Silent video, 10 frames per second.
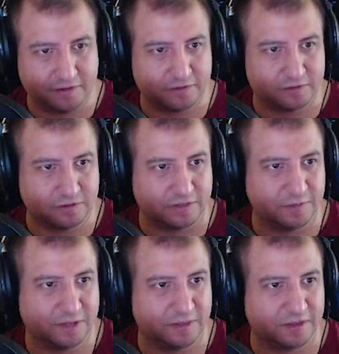So let's
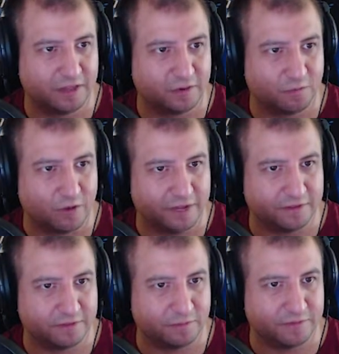make the color white
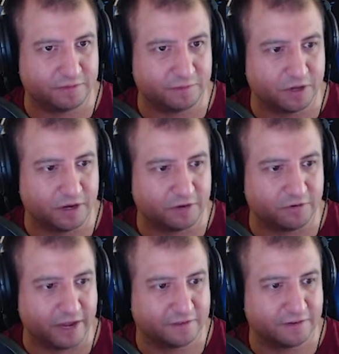so we have some
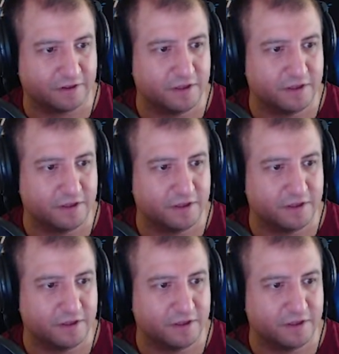contrast.